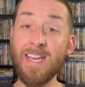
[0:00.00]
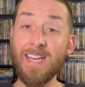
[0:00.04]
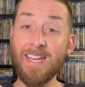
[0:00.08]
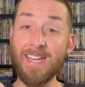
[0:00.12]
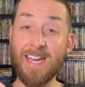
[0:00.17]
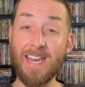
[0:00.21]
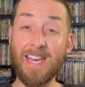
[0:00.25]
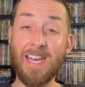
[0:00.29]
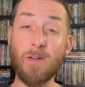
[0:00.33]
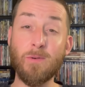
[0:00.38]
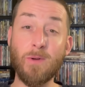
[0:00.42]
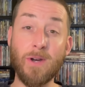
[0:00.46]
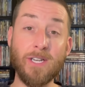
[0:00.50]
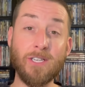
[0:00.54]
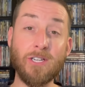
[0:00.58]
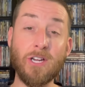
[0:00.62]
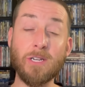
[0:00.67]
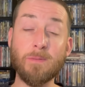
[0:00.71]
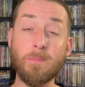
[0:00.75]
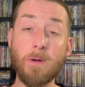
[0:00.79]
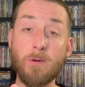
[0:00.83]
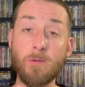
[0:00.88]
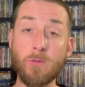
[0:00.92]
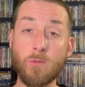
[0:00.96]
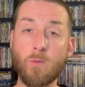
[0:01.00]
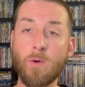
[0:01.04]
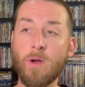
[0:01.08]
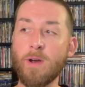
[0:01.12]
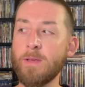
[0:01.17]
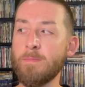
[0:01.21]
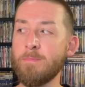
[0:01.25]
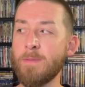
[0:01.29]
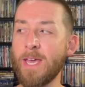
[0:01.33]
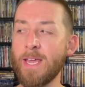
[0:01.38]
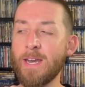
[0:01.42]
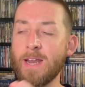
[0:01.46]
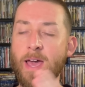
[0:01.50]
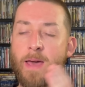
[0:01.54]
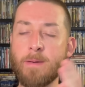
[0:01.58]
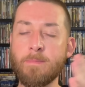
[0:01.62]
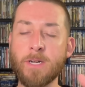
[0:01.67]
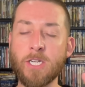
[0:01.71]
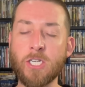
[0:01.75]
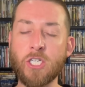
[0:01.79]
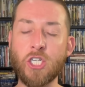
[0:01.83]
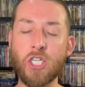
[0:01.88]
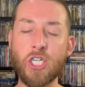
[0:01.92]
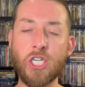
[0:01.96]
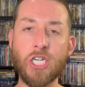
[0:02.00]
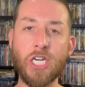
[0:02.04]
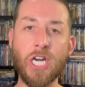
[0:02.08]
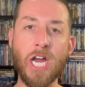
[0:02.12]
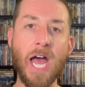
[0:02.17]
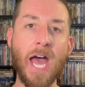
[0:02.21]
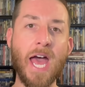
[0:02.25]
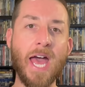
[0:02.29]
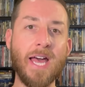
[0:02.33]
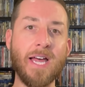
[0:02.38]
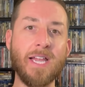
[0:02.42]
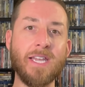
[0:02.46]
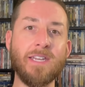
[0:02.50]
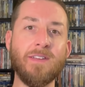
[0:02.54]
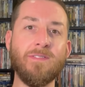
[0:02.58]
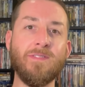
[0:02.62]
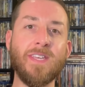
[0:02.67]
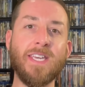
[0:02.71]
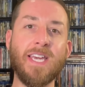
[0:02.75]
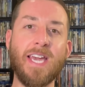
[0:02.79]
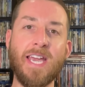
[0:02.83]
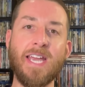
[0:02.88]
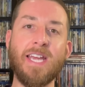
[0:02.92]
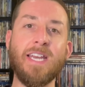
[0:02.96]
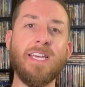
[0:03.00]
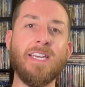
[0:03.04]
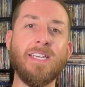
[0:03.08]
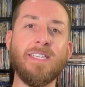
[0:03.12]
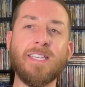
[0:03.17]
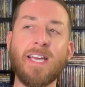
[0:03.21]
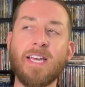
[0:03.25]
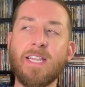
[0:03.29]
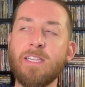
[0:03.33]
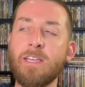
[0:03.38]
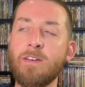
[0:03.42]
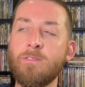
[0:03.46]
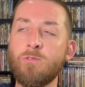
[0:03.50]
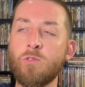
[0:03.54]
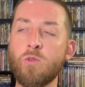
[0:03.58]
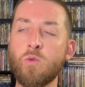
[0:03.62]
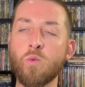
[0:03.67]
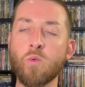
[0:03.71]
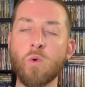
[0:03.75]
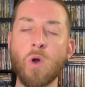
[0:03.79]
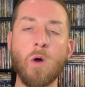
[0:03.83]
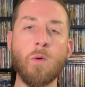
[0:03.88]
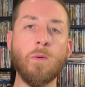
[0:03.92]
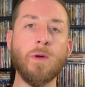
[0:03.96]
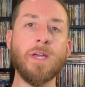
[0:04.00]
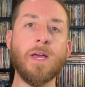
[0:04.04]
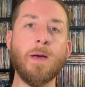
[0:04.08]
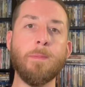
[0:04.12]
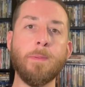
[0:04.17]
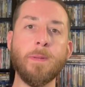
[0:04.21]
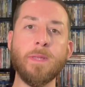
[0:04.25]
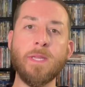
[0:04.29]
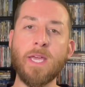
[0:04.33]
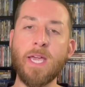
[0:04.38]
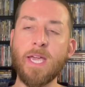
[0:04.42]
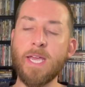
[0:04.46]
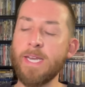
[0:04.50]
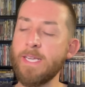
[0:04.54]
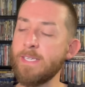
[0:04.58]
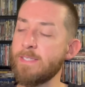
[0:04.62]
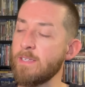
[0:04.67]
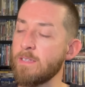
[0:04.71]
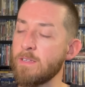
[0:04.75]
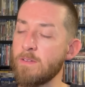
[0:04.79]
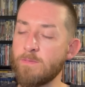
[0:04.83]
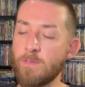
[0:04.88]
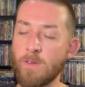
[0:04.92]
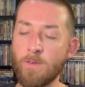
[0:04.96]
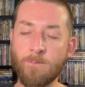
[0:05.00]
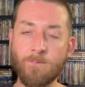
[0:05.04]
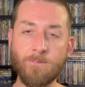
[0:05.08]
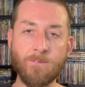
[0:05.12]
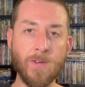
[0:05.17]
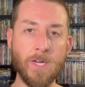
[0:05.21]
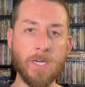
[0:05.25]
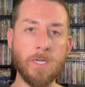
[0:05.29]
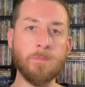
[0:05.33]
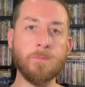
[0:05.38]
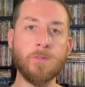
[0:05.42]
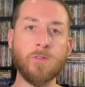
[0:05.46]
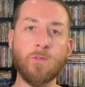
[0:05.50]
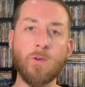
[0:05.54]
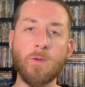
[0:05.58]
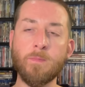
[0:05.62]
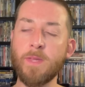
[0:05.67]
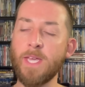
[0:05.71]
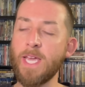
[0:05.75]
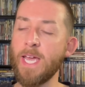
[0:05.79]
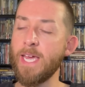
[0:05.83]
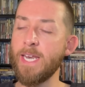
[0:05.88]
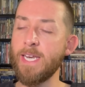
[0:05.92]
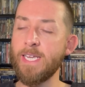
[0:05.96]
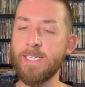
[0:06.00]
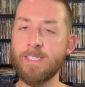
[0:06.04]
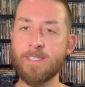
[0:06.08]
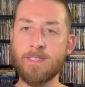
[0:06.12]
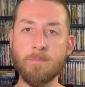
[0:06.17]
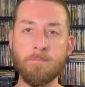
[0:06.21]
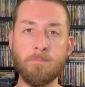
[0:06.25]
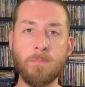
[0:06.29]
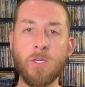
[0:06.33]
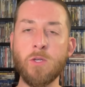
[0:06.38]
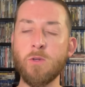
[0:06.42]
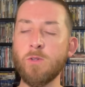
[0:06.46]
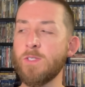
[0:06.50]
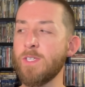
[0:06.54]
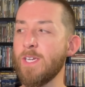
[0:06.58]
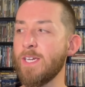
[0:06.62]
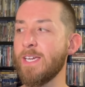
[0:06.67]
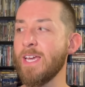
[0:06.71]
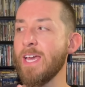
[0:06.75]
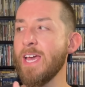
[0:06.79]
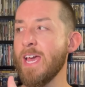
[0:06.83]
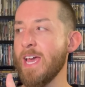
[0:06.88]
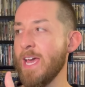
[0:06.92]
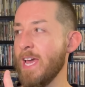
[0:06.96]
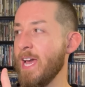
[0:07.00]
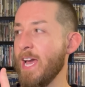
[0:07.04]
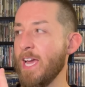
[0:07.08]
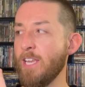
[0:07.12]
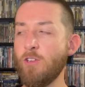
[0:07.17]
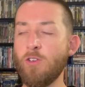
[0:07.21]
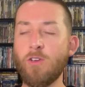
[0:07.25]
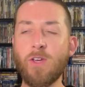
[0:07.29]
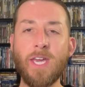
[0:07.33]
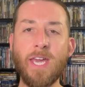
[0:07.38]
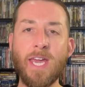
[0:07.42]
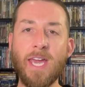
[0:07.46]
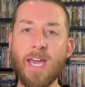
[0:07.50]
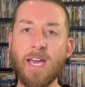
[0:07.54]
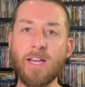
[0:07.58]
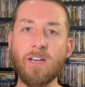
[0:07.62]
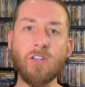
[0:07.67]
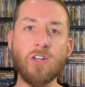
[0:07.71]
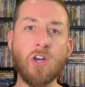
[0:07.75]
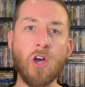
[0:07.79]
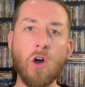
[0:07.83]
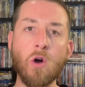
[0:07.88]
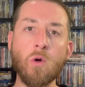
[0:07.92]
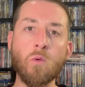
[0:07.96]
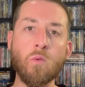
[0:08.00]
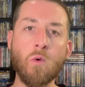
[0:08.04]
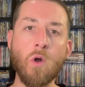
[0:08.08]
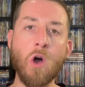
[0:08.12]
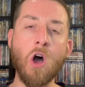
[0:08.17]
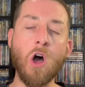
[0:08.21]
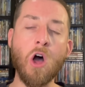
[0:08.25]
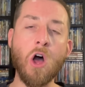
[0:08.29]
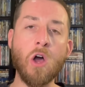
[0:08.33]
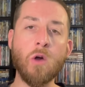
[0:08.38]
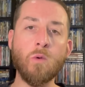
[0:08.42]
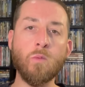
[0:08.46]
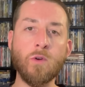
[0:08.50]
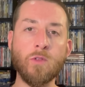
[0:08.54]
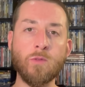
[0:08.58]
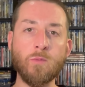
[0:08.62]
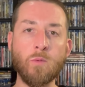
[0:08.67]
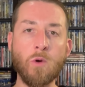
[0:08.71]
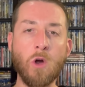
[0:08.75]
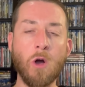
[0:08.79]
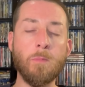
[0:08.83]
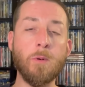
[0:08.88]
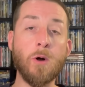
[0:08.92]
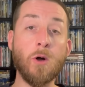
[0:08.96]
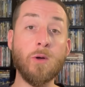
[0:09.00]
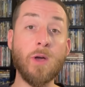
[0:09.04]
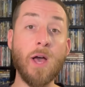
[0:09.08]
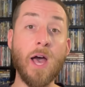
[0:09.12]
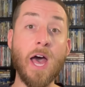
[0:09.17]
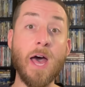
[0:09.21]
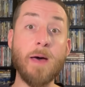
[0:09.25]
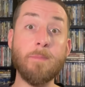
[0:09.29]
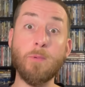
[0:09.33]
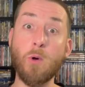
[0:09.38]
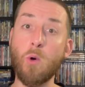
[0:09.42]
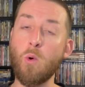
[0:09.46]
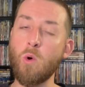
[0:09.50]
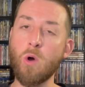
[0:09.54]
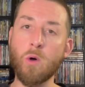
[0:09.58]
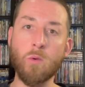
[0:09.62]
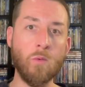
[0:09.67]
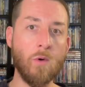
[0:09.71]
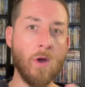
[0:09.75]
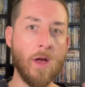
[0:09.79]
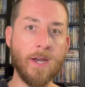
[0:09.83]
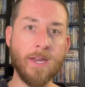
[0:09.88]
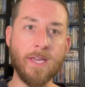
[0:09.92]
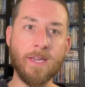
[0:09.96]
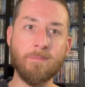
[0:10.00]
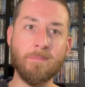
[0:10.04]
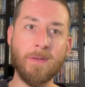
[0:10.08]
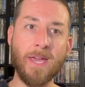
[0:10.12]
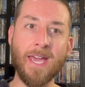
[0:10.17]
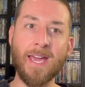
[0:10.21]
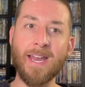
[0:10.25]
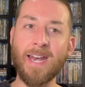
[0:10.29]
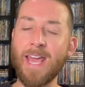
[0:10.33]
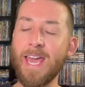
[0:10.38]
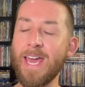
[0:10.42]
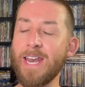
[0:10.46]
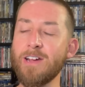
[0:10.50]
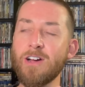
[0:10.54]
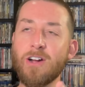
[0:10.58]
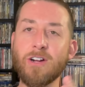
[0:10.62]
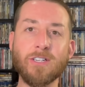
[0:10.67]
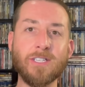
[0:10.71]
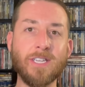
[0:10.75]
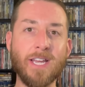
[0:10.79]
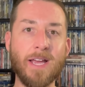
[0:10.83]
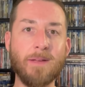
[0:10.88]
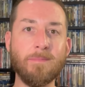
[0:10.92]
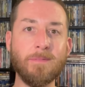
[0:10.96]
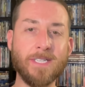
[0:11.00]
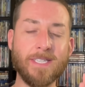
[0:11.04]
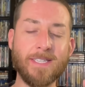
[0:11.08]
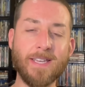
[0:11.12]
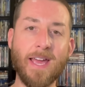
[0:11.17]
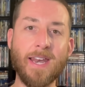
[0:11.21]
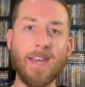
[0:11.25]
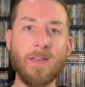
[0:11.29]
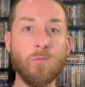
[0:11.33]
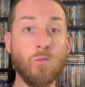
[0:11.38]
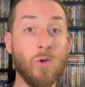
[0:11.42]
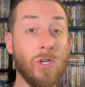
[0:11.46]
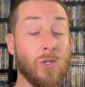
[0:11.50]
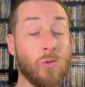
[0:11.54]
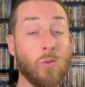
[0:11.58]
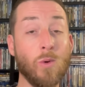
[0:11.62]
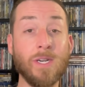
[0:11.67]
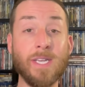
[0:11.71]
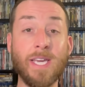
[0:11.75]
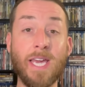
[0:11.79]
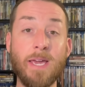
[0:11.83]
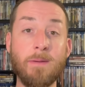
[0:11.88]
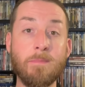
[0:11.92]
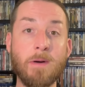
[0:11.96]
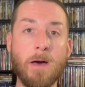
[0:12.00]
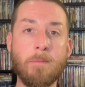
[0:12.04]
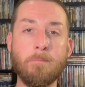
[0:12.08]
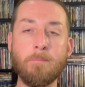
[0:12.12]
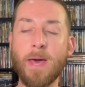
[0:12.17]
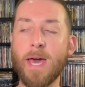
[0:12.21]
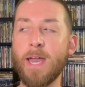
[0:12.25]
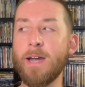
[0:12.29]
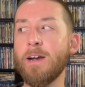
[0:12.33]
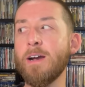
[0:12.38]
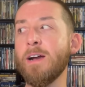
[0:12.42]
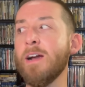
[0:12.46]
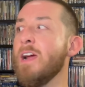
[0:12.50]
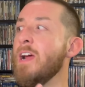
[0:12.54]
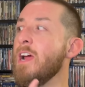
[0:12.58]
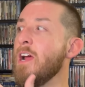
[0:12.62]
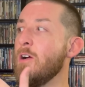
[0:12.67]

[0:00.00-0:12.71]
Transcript: Kind of like what I talked about with Running Man, I'm a child of the 80s. I love growing up in the 80s. I love the films from the 80s, the music, and you can't go wrong with Robocop or Running Man. I had a hard time deciding which one came out better.